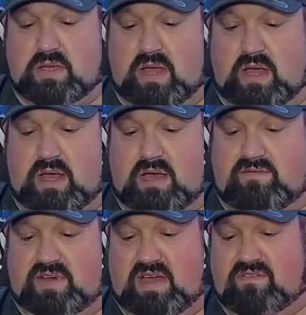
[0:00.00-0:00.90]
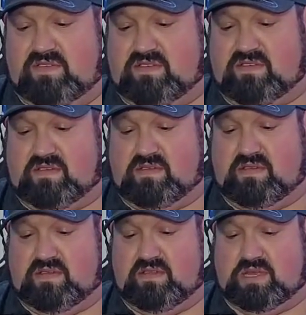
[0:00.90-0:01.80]
5
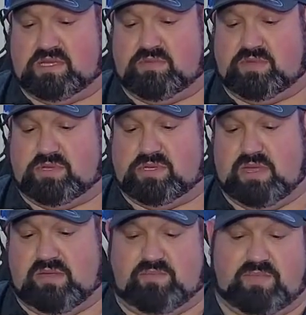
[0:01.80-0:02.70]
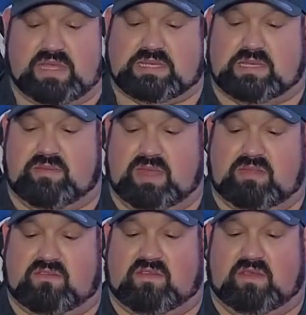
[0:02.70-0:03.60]
physical adjustables. That basically
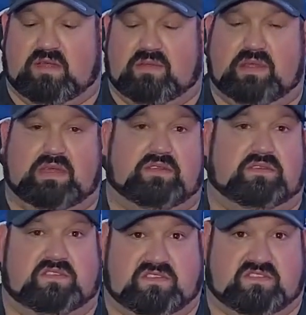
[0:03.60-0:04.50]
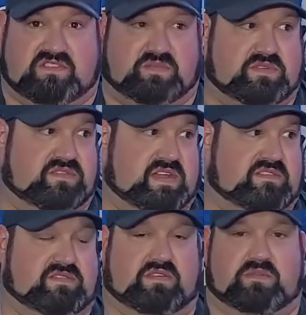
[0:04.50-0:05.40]
means the 36 adjustables,
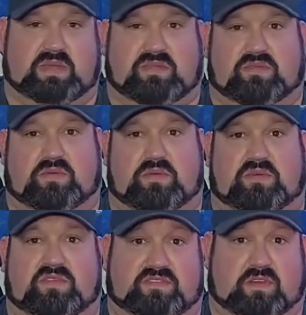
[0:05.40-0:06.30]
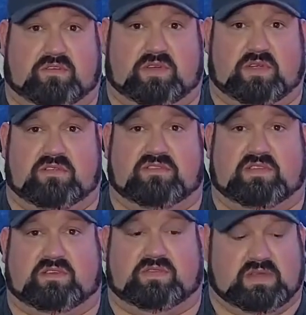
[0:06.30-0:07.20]
that's going to be through the software and
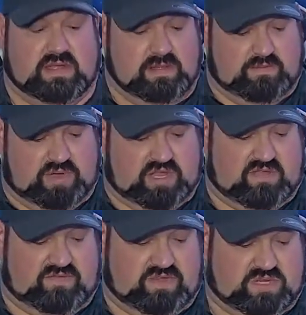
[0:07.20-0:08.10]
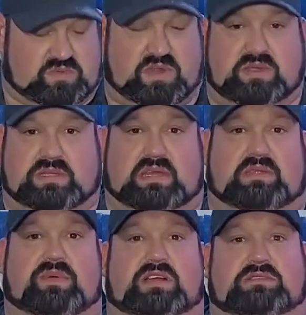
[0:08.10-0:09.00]
stuff. But if you just want to use it out
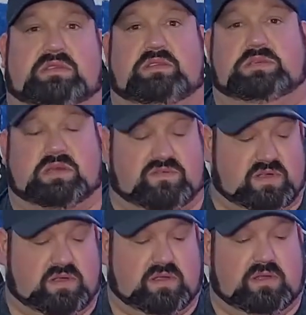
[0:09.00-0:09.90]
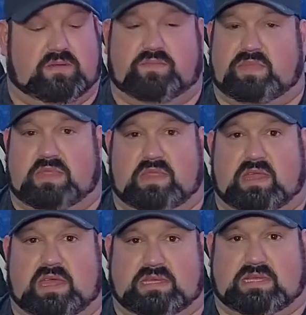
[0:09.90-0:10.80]
the box without using software,
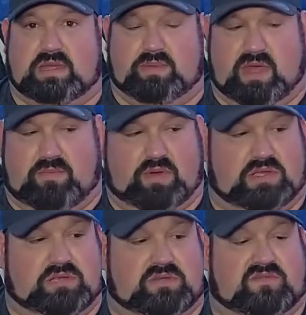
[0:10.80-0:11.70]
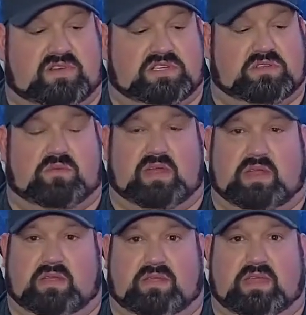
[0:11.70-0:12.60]
it has a DPI function right
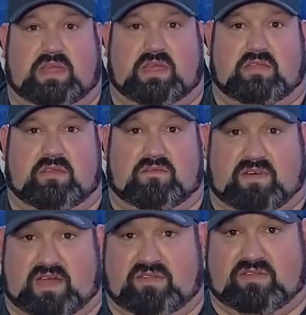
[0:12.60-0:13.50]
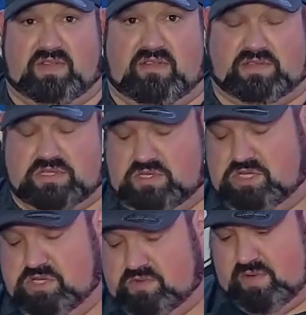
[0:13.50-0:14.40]
on the thing, and you have 5 different levels you can
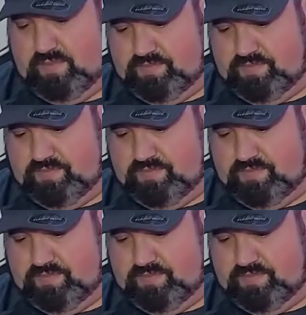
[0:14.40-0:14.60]
choose from.